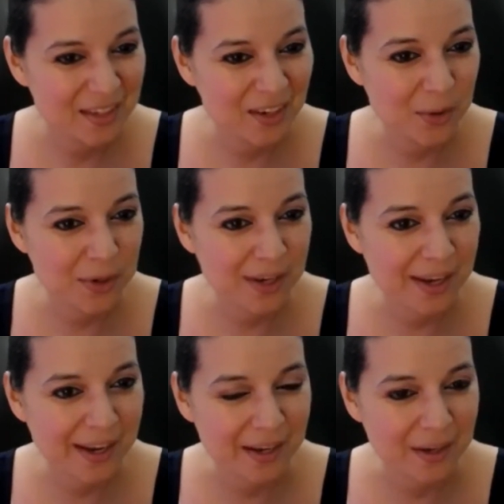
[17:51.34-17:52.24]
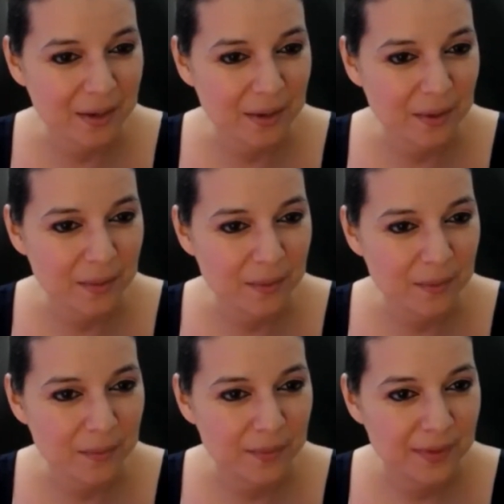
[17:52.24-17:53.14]
Okay.
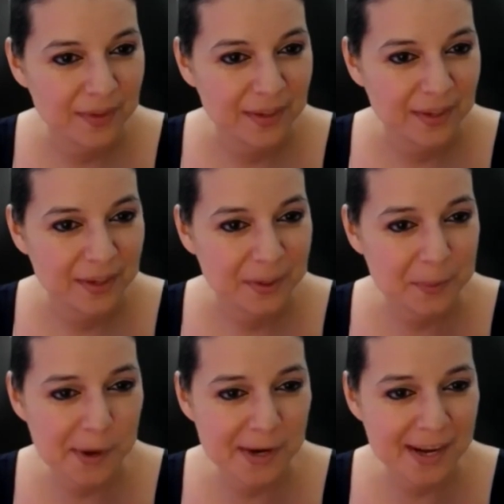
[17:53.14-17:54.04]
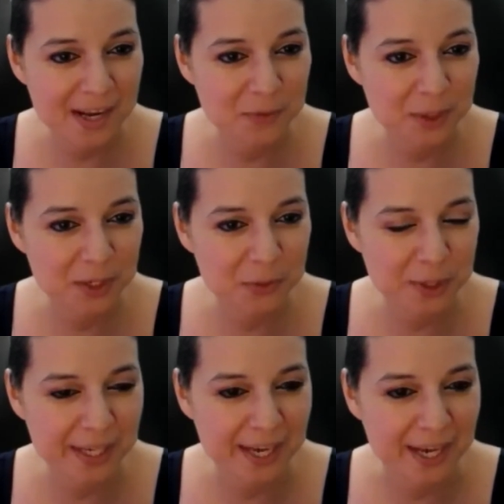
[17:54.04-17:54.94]
Come on, guys. What else
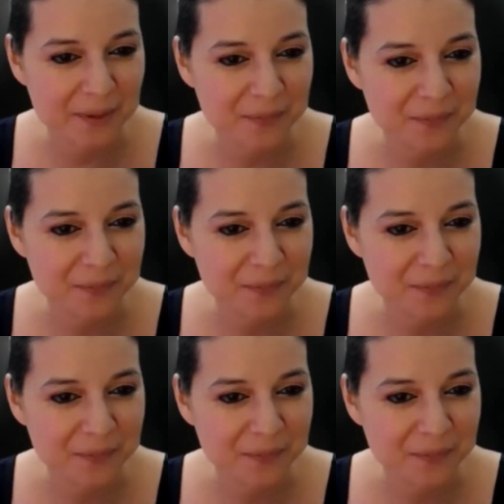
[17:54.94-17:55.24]
we got?